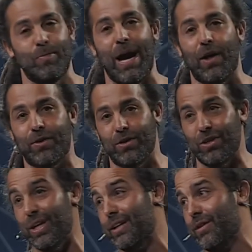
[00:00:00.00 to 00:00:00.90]
mouth because you
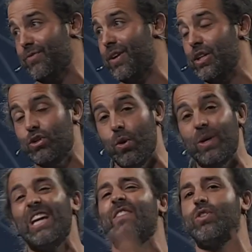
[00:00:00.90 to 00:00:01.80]
think it's a funny joke,
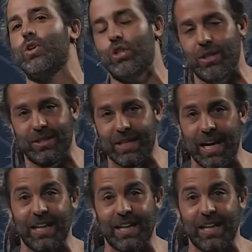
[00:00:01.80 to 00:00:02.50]
even though you shouldn't say it.